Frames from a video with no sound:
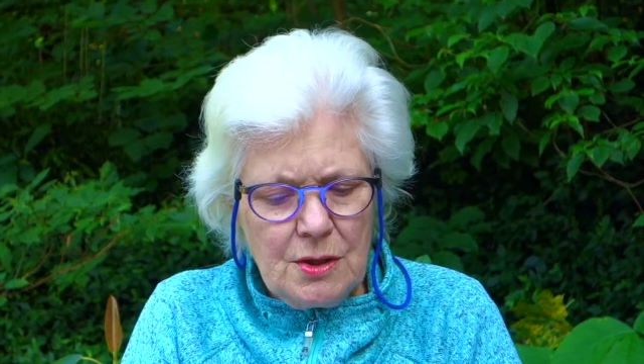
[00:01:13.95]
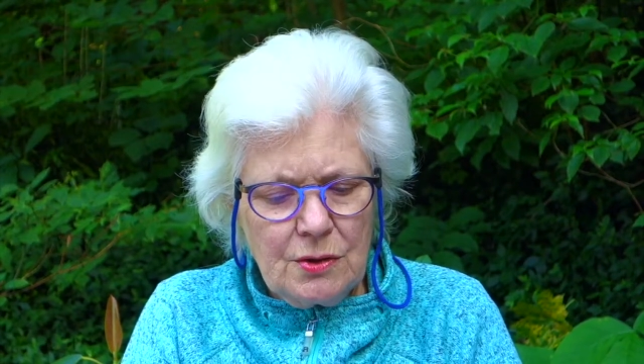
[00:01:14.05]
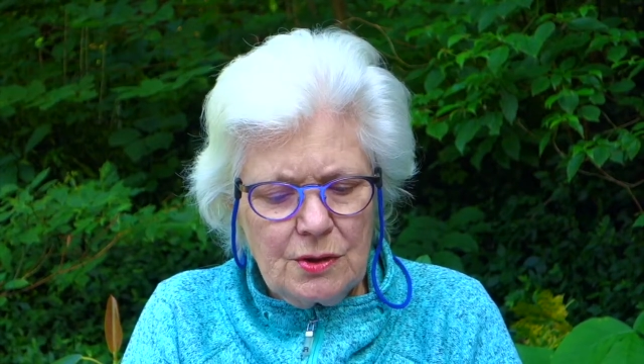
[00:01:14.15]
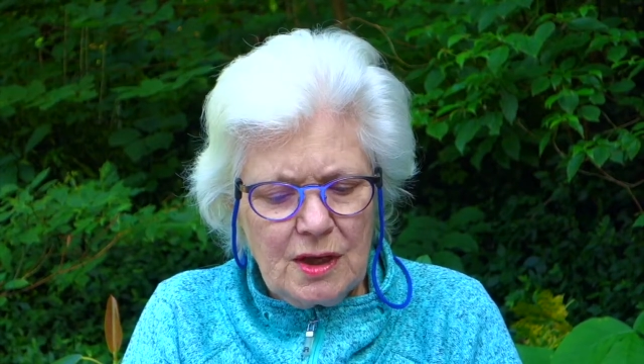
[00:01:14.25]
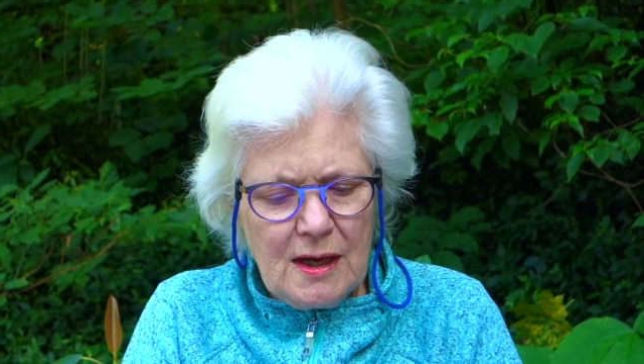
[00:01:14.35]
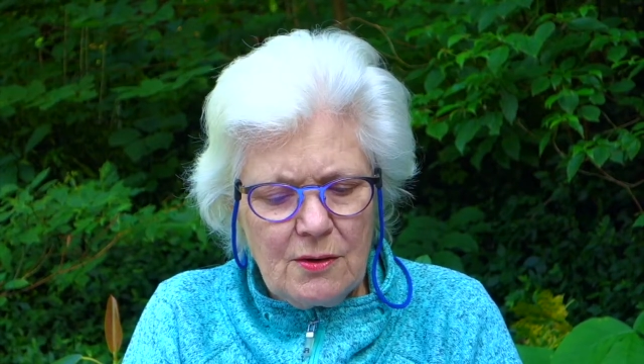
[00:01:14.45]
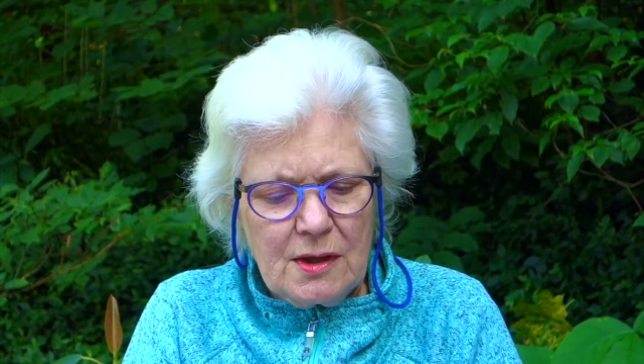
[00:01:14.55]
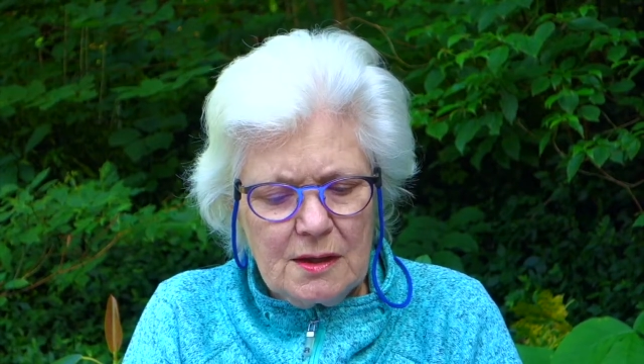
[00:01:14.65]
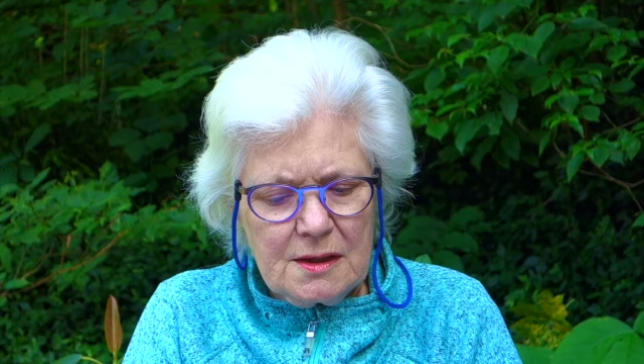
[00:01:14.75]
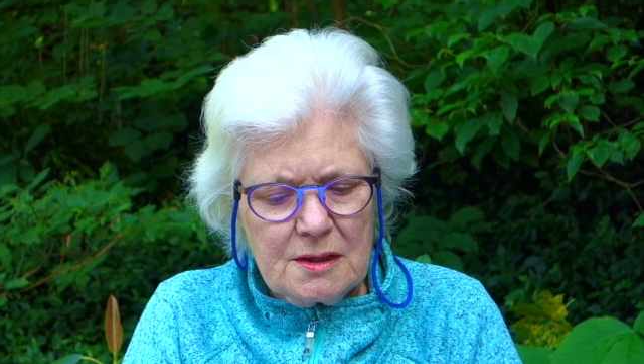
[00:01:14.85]
could
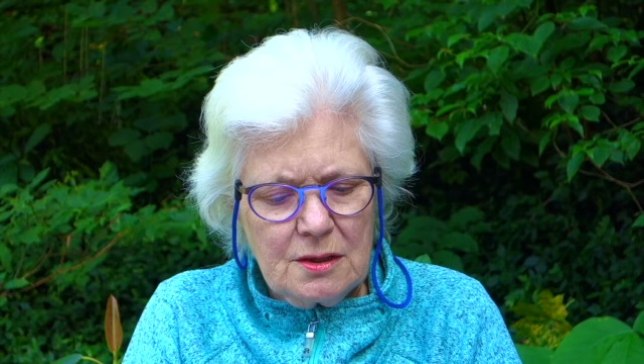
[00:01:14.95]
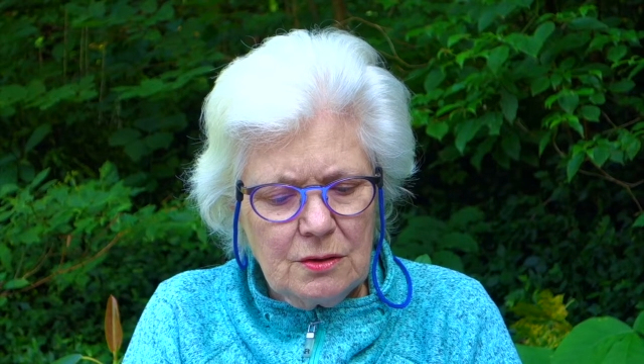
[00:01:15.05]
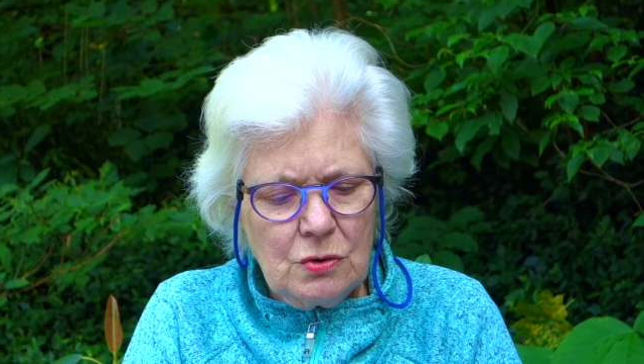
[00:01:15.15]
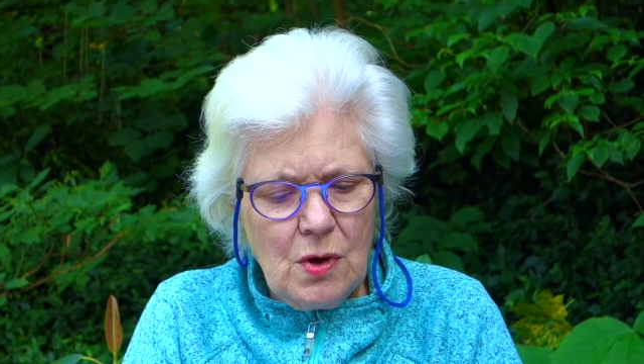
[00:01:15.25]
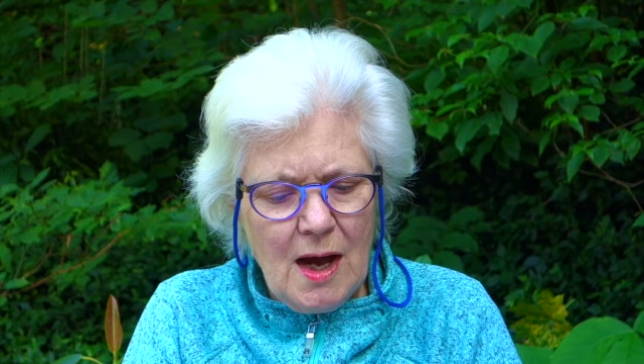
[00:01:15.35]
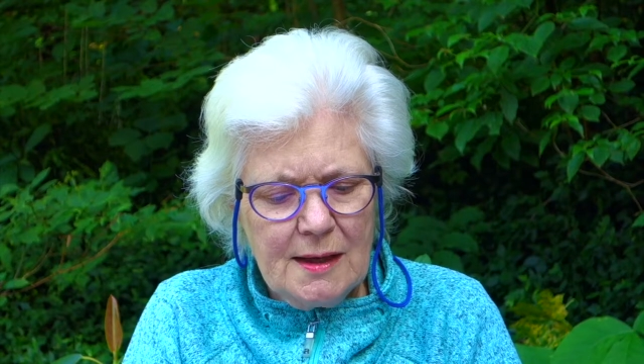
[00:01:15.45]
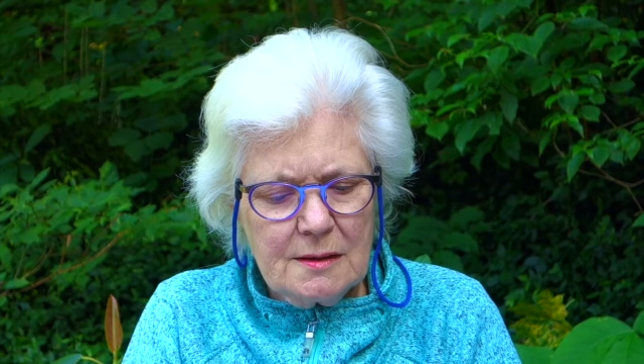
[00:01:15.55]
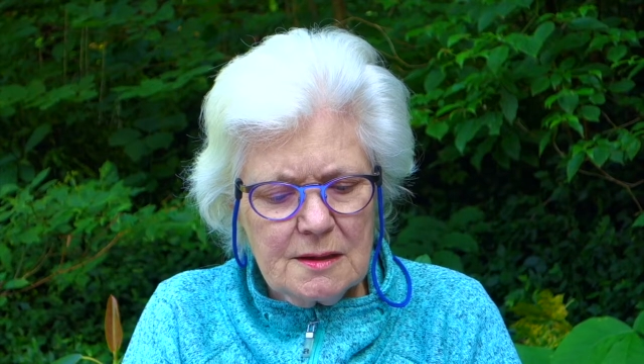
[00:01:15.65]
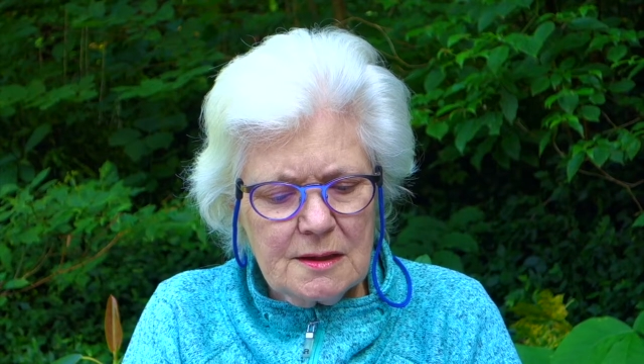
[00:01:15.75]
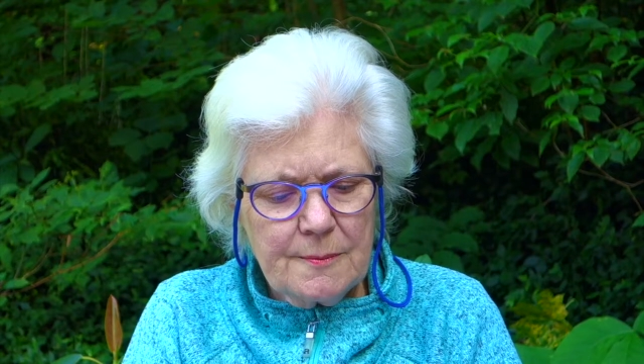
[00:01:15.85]
carry us to new
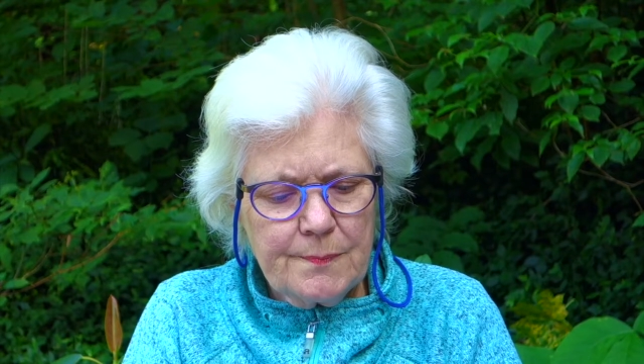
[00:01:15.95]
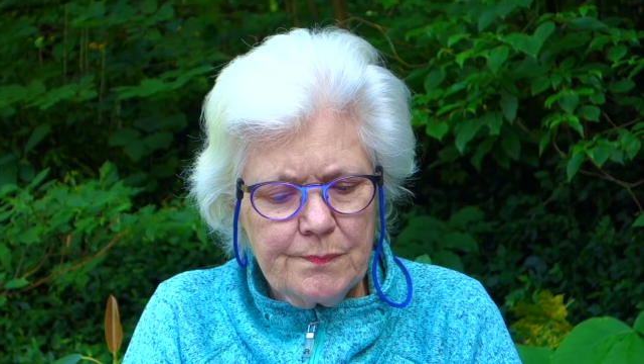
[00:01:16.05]
heights,